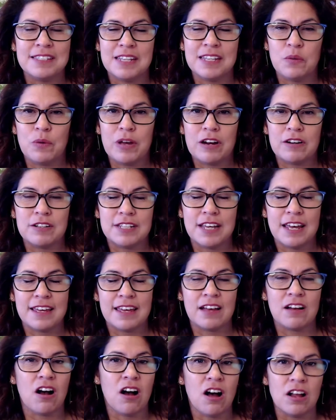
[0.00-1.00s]
see, we are
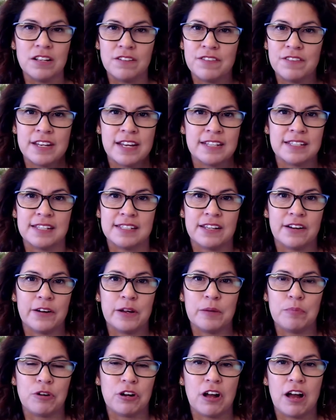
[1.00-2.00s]
taking all of the
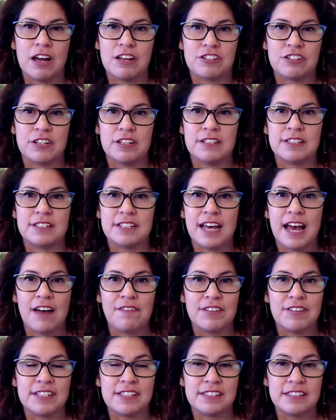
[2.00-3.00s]
necessary precautions to
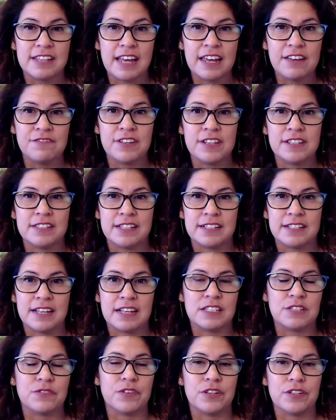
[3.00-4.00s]
have a safe and
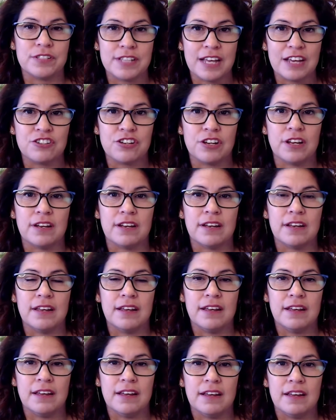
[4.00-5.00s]
successful session.
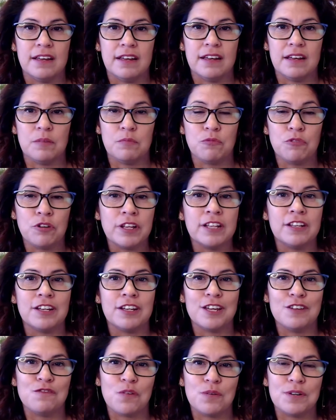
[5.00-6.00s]
I'm really
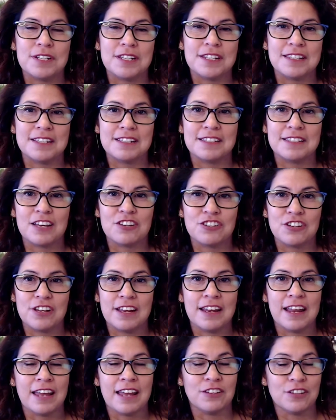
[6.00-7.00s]
looking forward to this
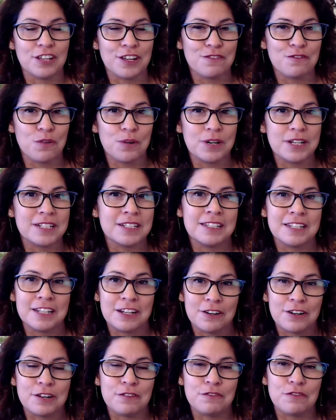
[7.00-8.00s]
session and looking forward to
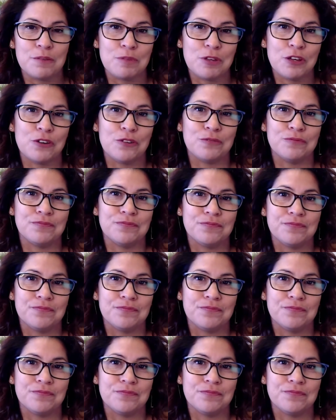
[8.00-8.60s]
hearing from you.